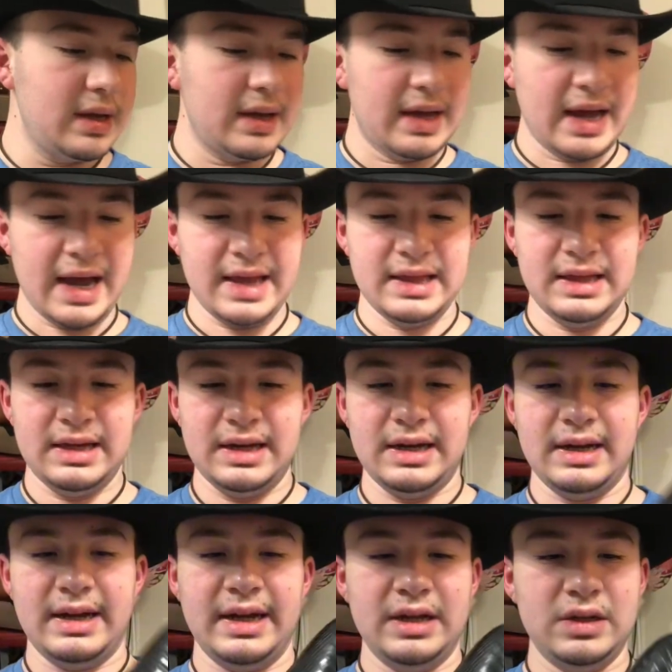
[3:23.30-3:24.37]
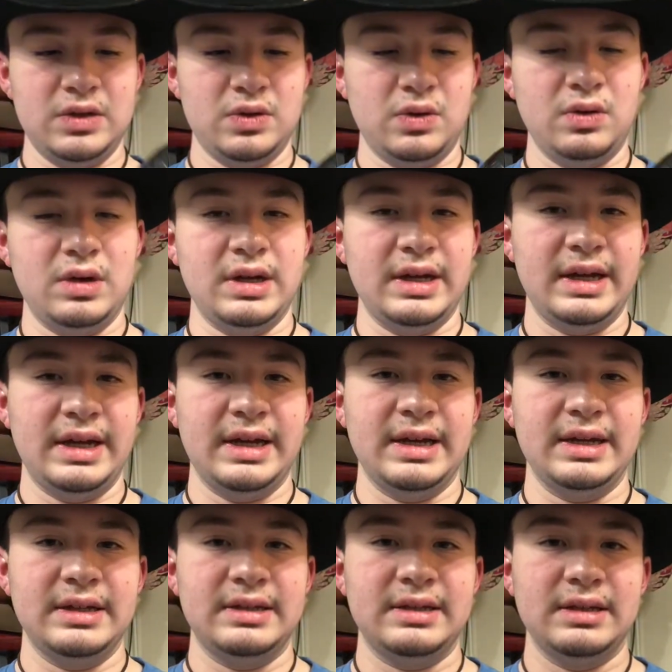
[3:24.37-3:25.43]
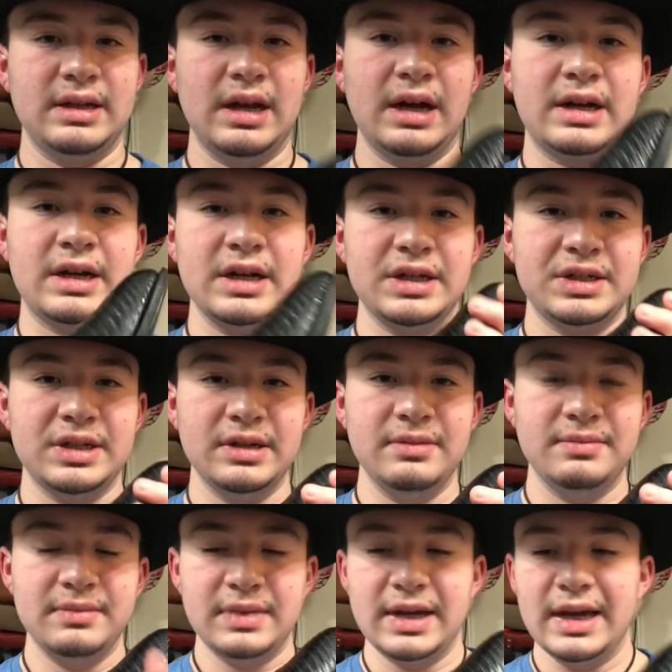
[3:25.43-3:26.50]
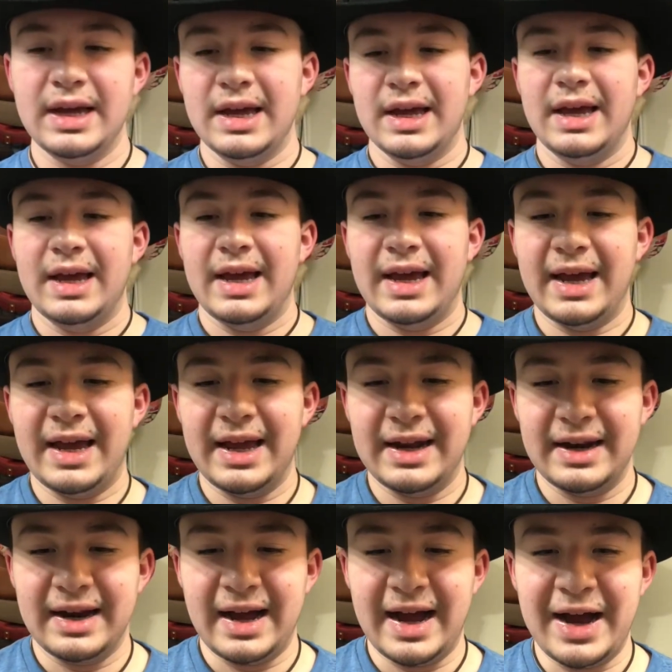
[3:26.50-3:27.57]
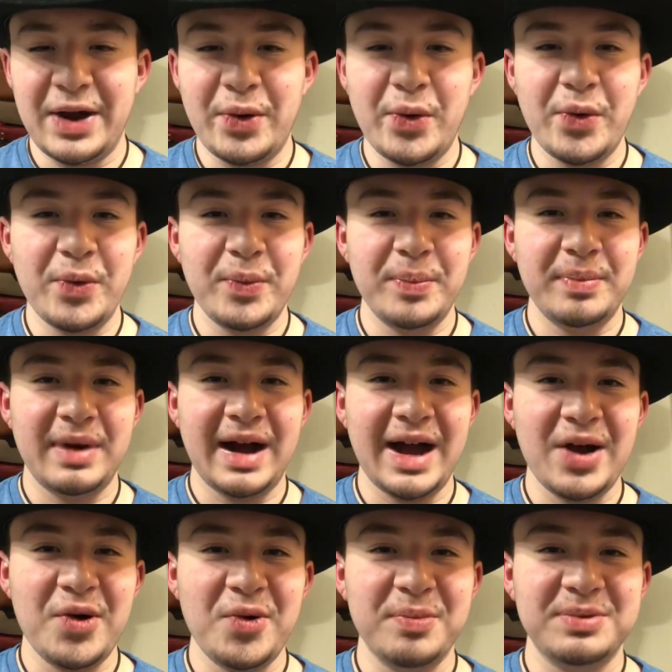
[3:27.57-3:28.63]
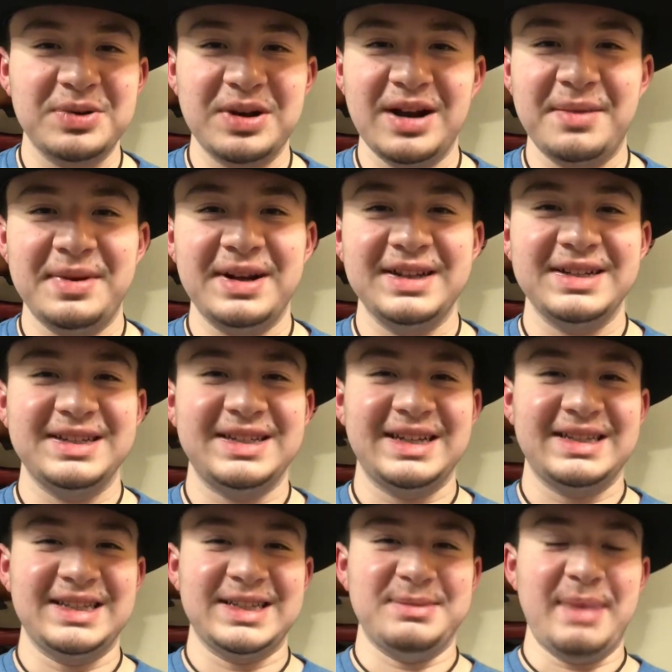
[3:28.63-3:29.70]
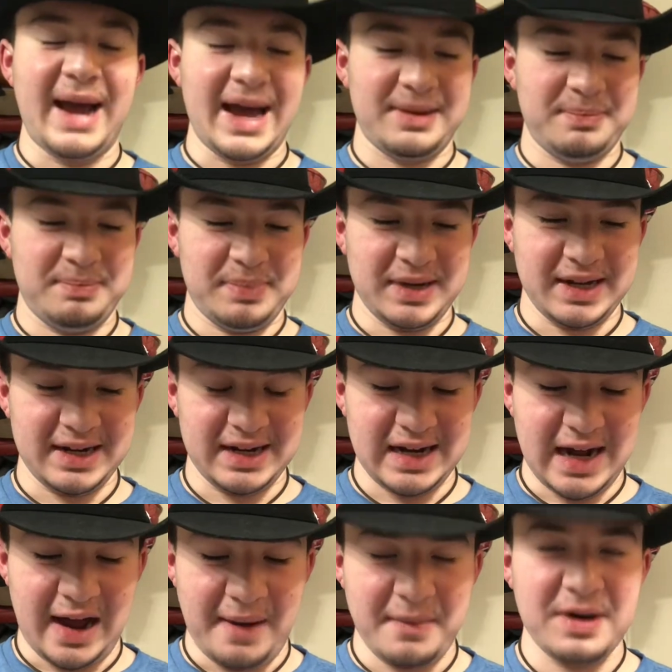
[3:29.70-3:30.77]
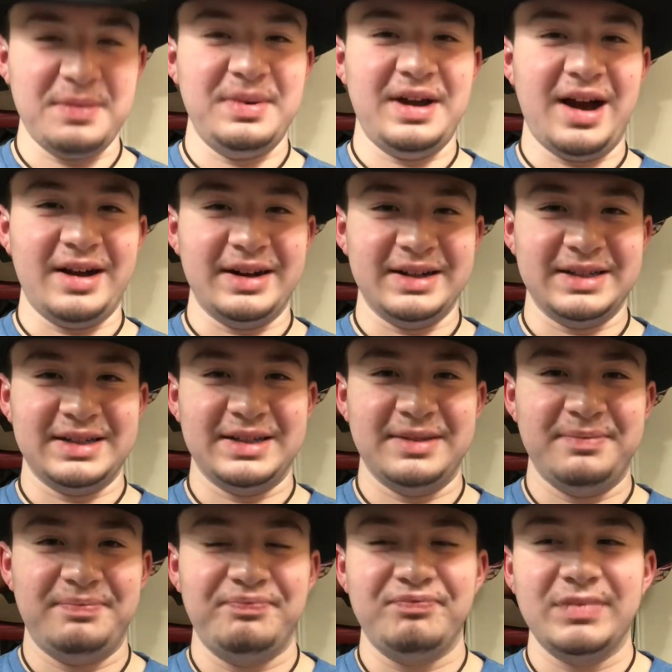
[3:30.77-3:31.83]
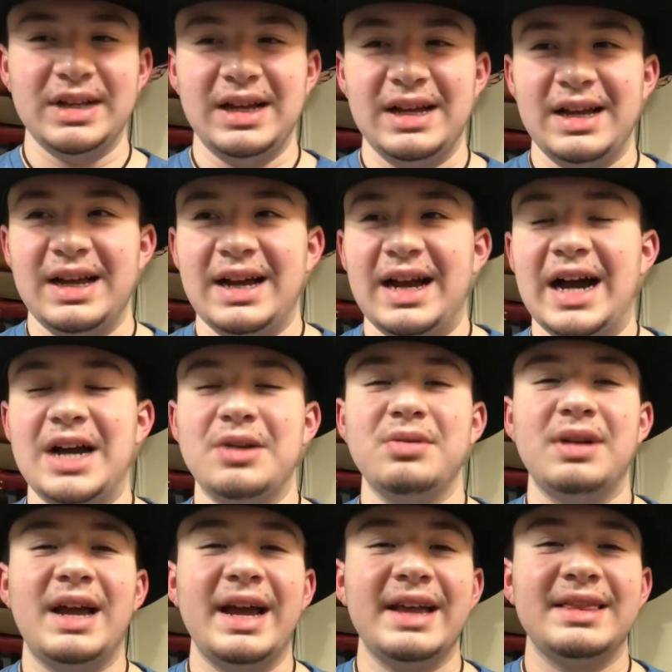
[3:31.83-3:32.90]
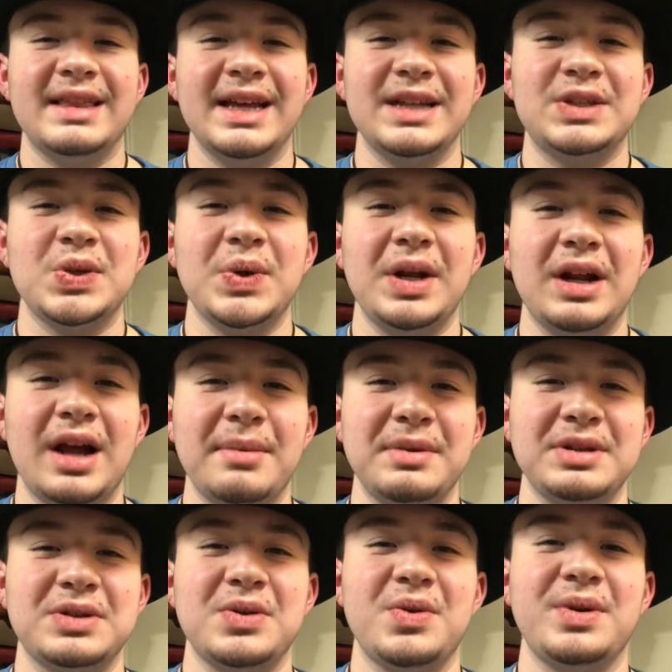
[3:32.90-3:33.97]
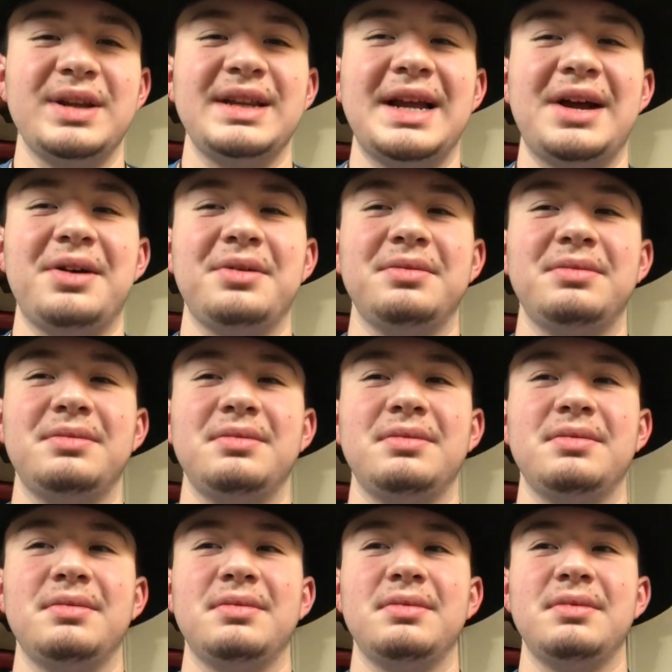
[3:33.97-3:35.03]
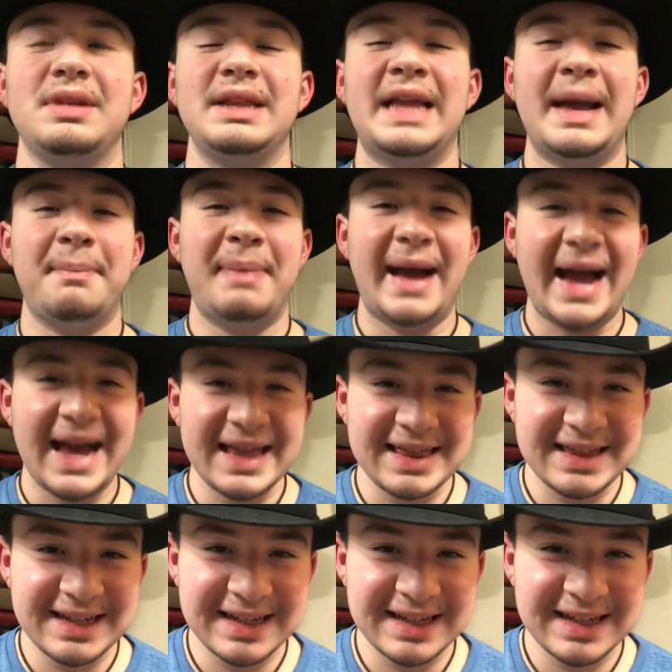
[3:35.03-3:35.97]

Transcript: and the insole is a cushion. And I hope Toy Llama doesn't take this bad, but I want to be honest. I don't like that Toy Llama's going down that path